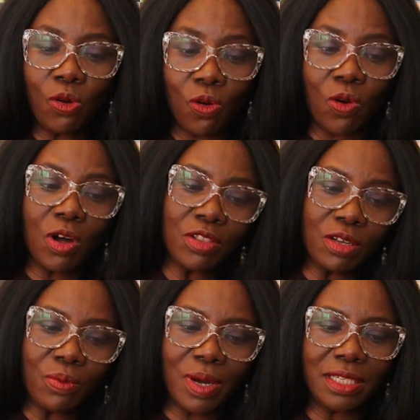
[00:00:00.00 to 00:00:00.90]
or
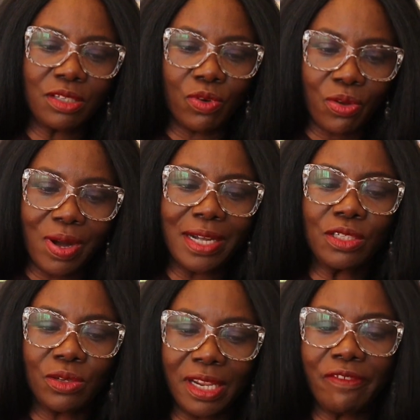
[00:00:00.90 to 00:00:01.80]
otherwise
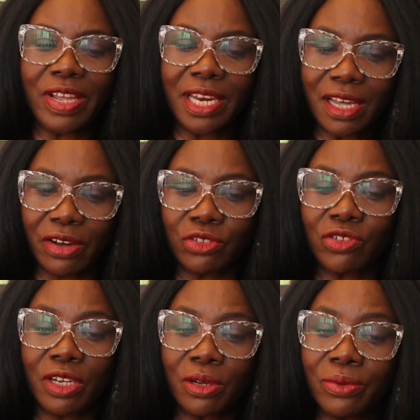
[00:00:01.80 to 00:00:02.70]
required to leave any
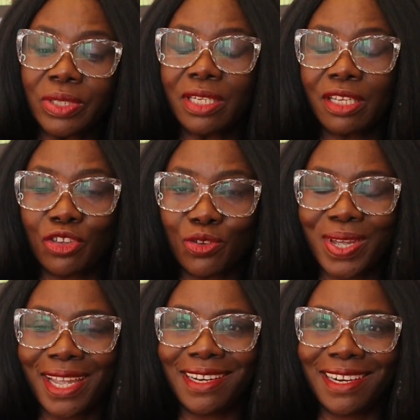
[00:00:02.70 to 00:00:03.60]
country, including the
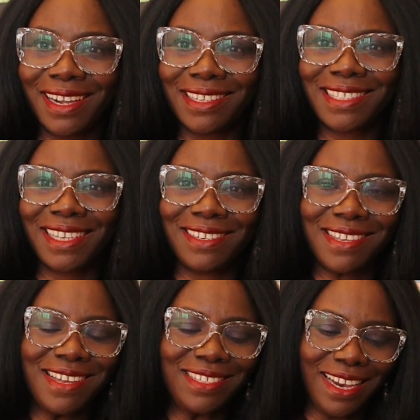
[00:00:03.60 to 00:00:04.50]
UK, in the last 10
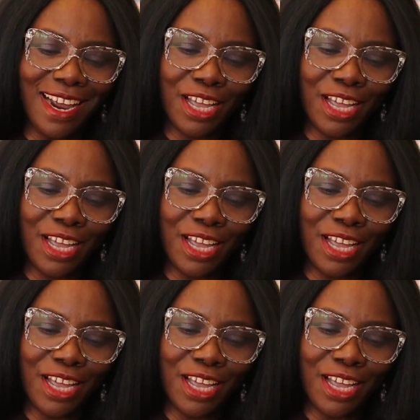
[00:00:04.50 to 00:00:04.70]
years?